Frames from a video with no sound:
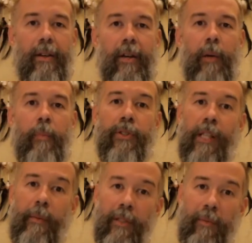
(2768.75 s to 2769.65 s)
our
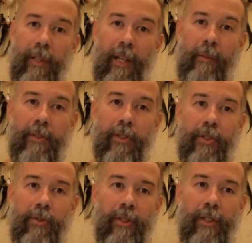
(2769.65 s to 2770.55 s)
perception becomes
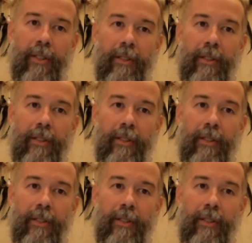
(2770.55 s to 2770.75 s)
distorted.